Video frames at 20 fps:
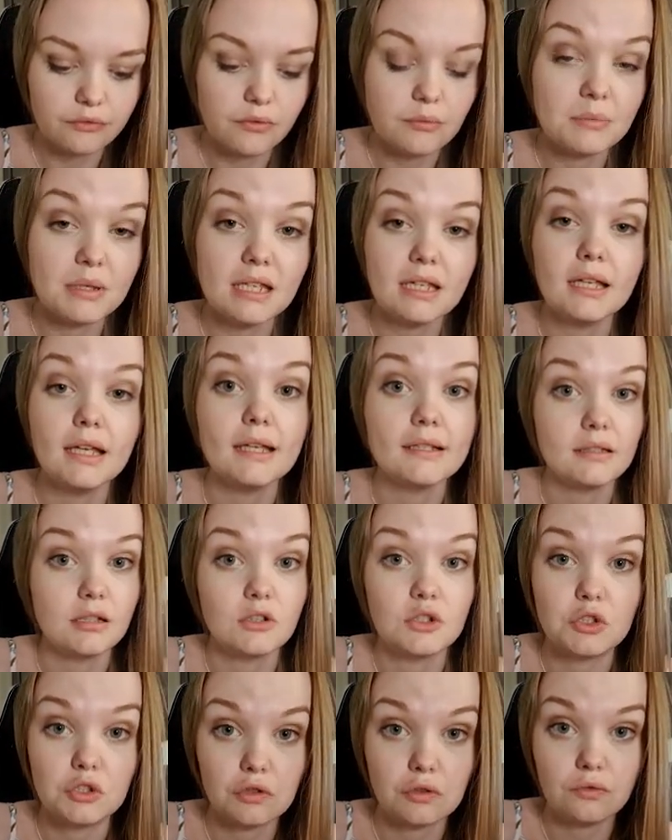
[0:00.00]
for me, it
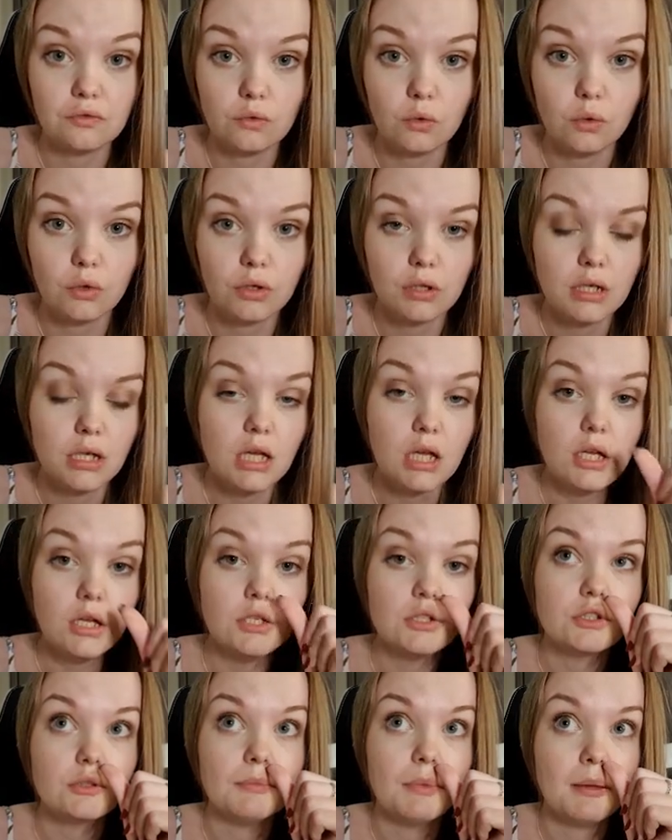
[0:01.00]
touches the floor.
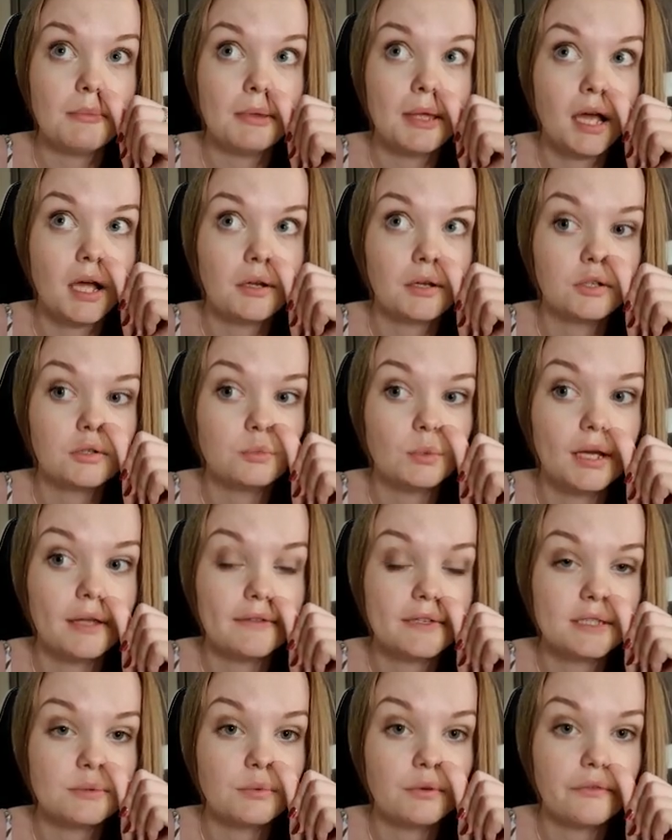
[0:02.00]
So maybe I could wear
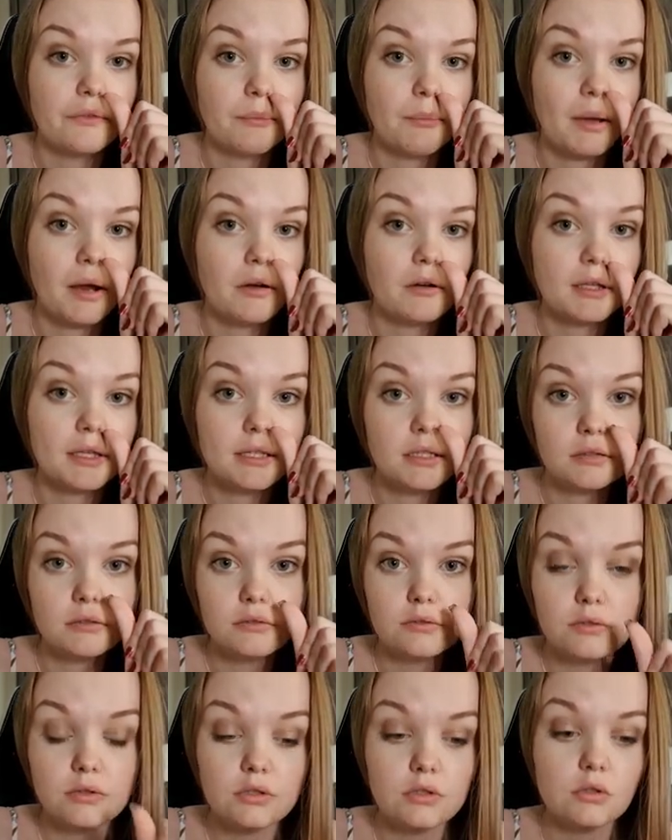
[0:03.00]
this with a pair of
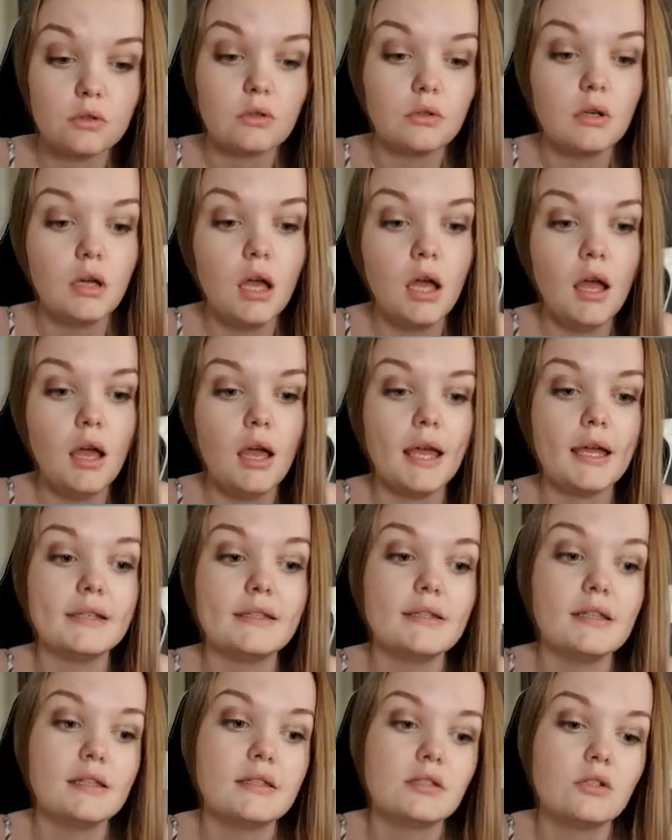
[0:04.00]
heels.
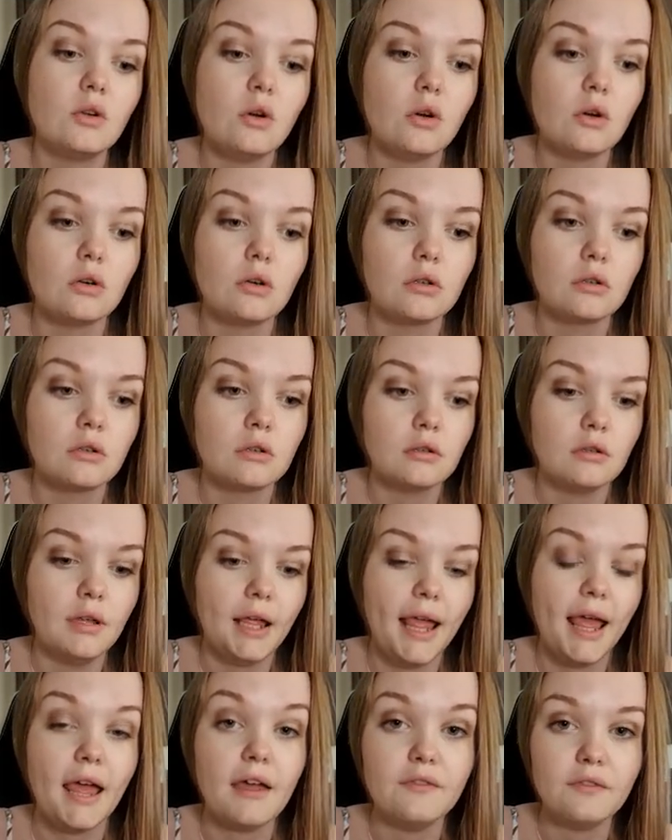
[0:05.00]
It, it's not
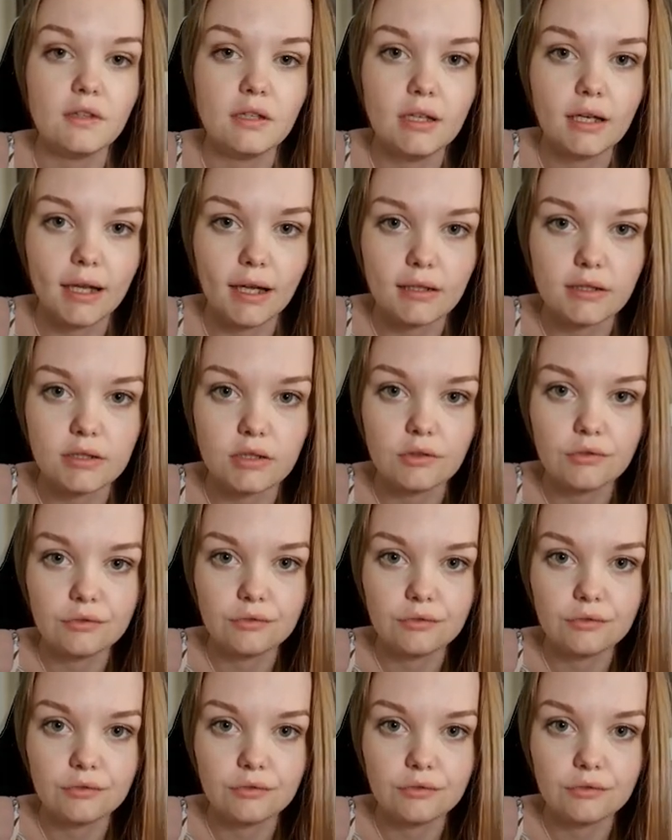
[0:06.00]
heavy against the